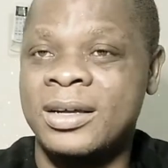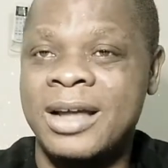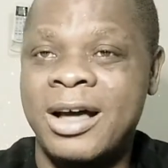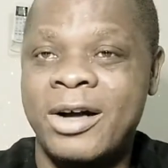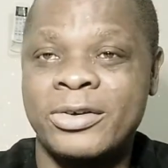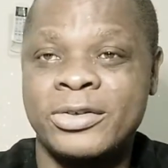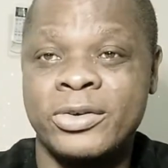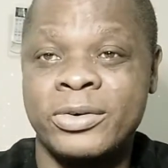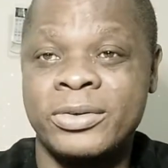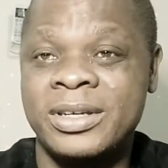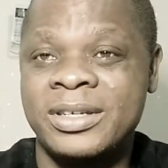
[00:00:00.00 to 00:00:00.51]

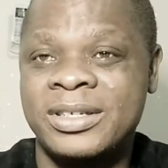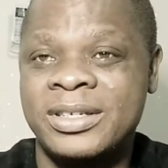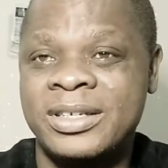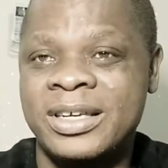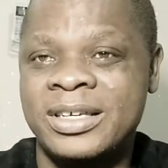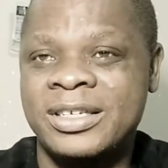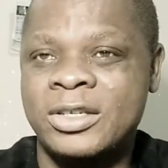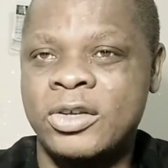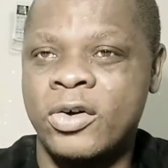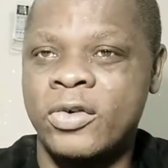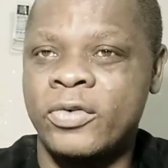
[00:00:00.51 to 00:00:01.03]
That was on the
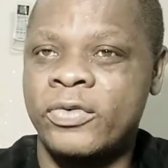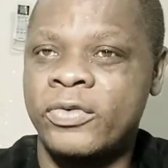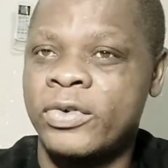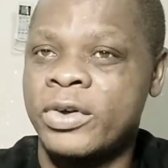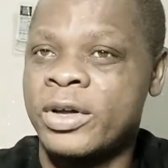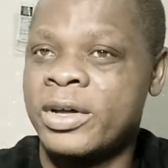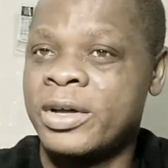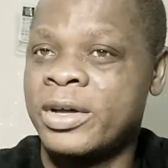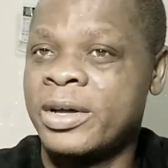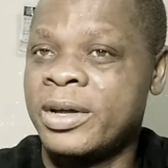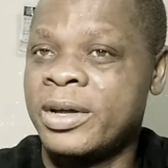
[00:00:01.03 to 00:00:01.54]
6th of
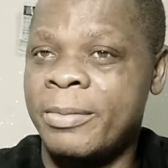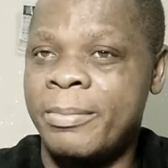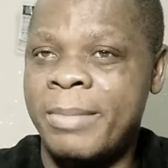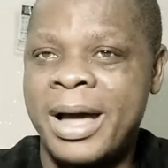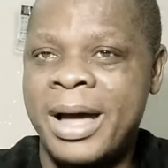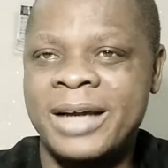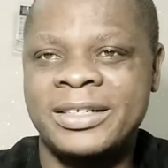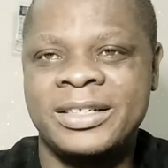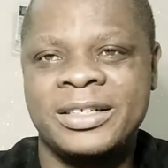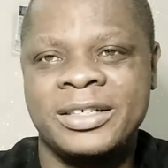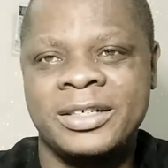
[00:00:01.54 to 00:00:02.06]

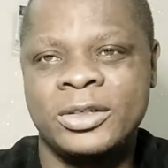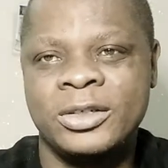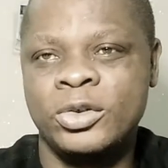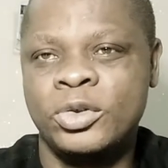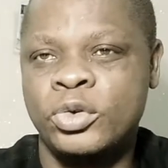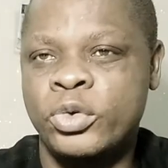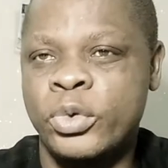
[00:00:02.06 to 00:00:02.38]
March